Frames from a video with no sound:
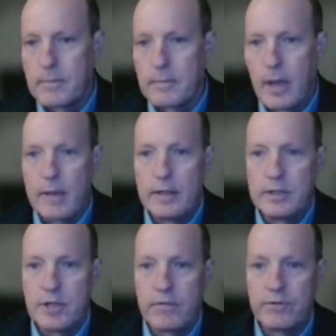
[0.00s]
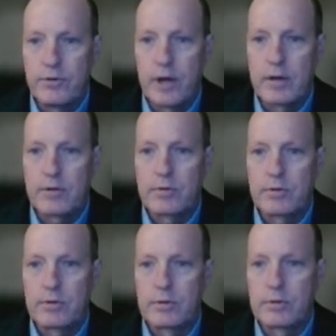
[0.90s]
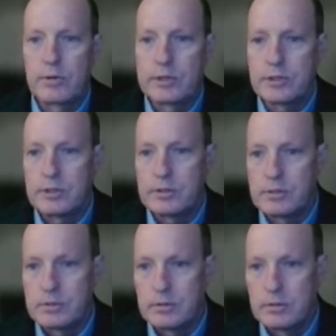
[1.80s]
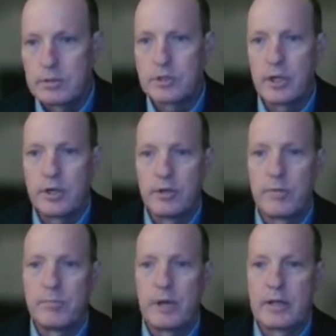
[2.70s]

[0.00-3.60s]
I think Jeff, you had a question. Looks like you're up next